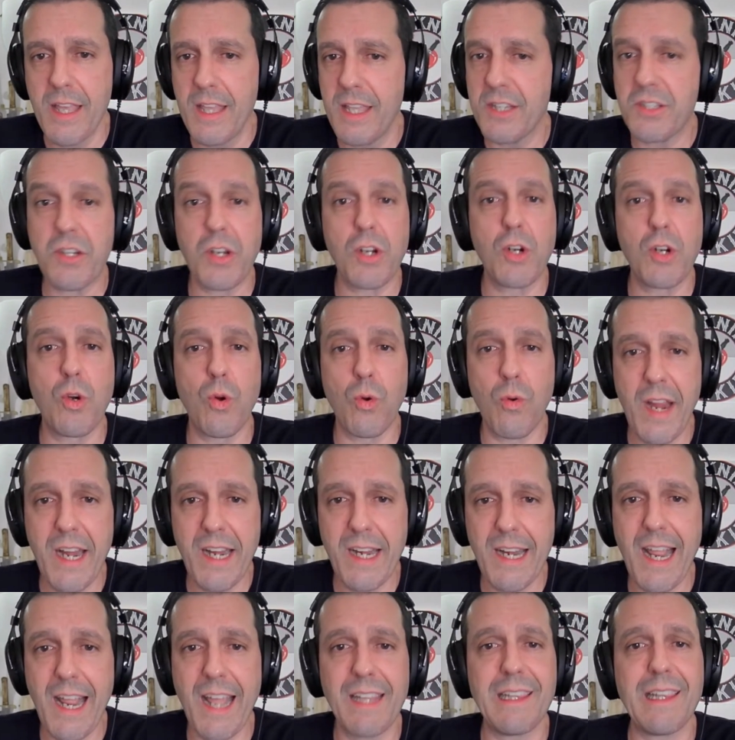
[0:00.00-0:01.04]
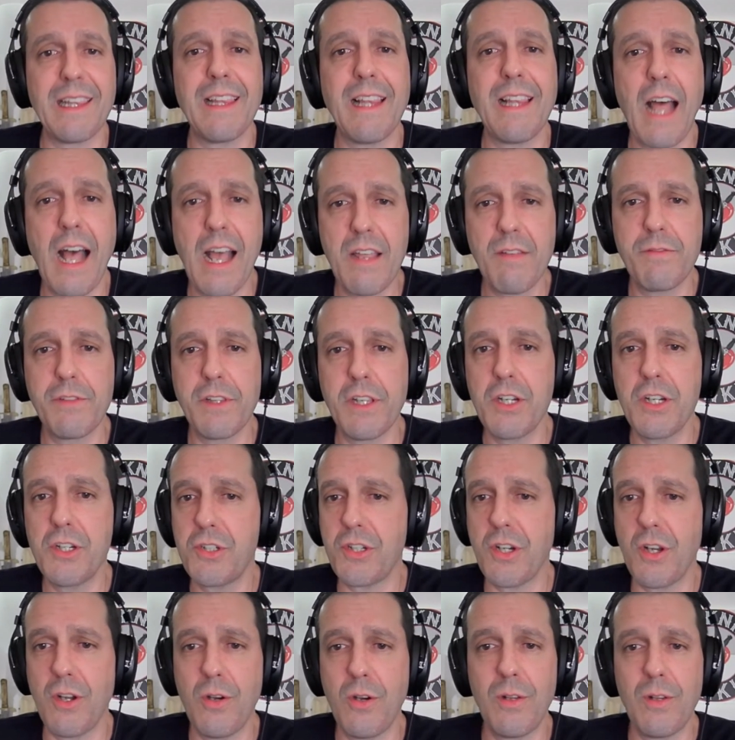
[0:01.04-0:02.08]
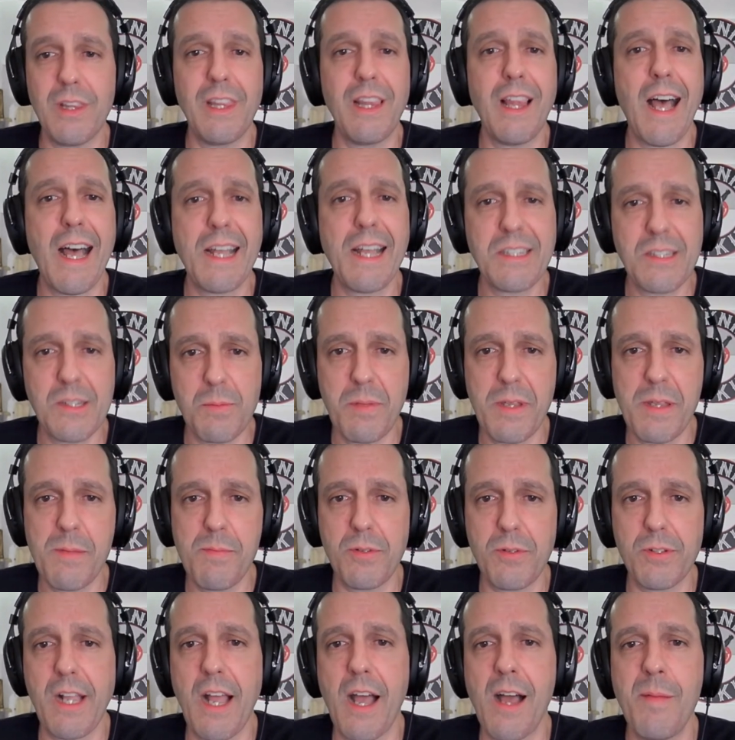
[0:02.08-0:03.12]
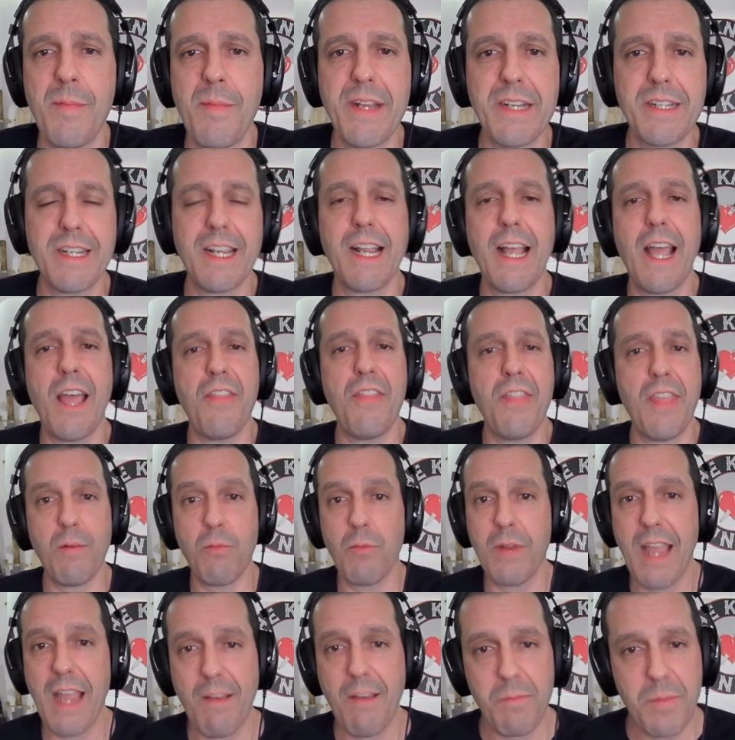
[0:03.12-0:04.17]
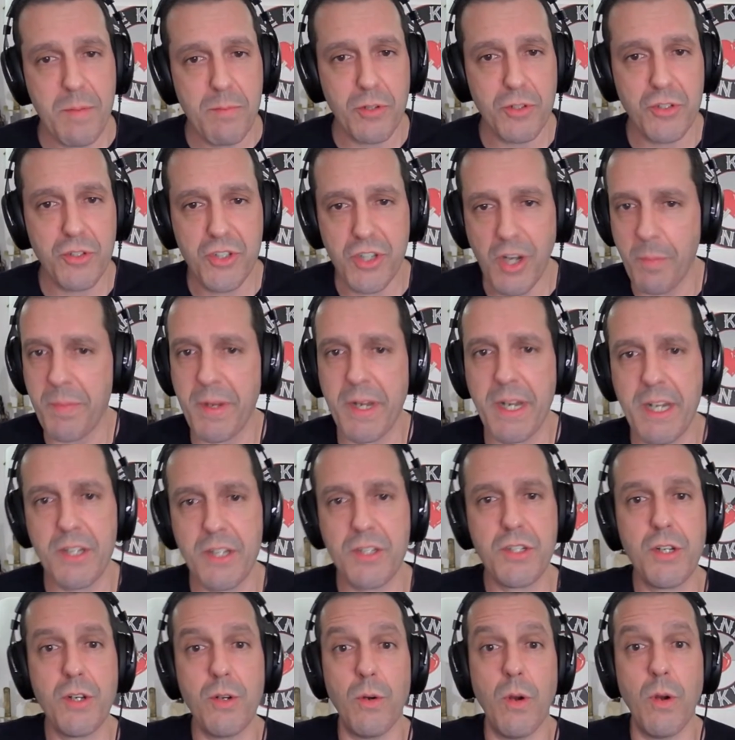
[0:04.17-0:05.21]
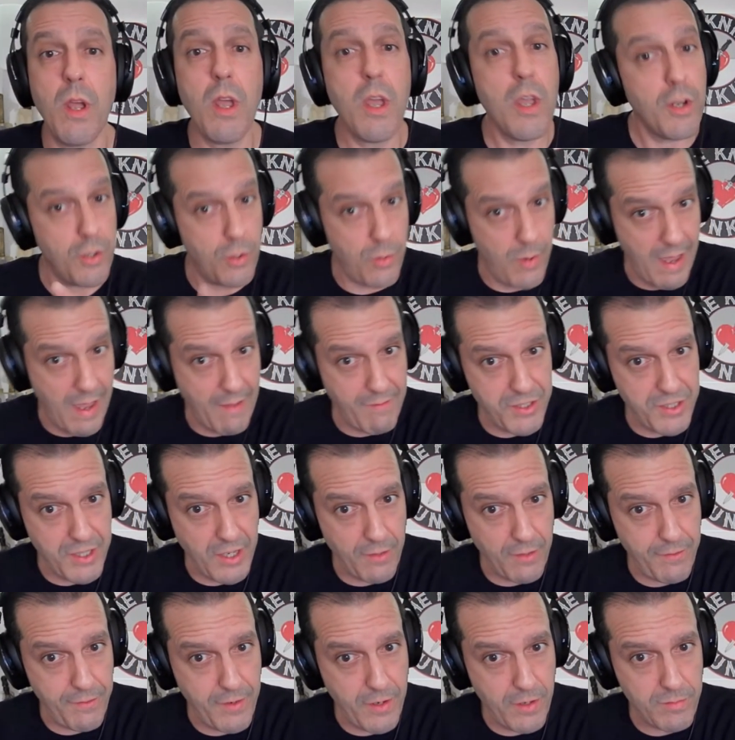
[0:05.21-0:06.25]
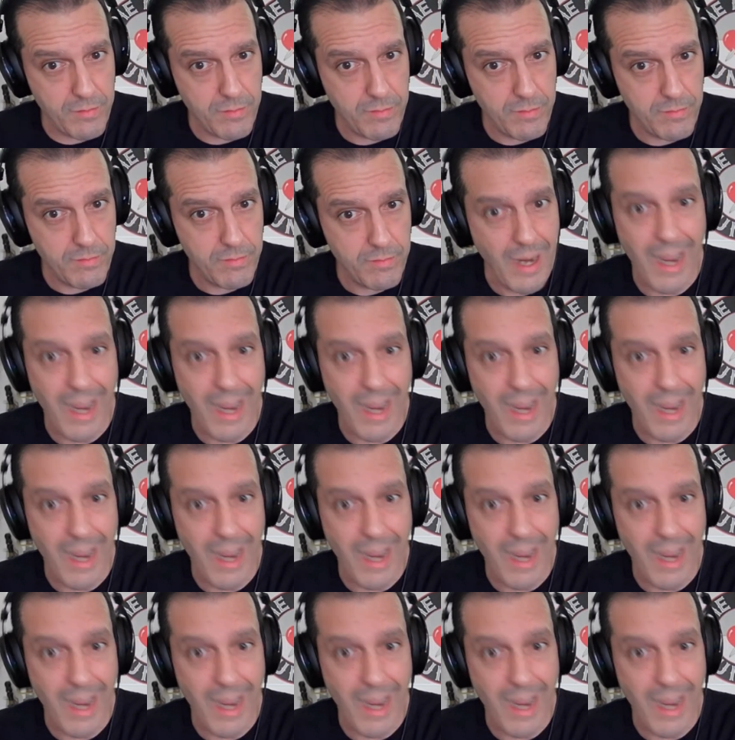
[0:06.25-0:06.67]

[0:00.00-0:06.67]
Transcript: It's a great and lively show. Lots of people commenting. And then we have people jumping in too. You have a cell phone?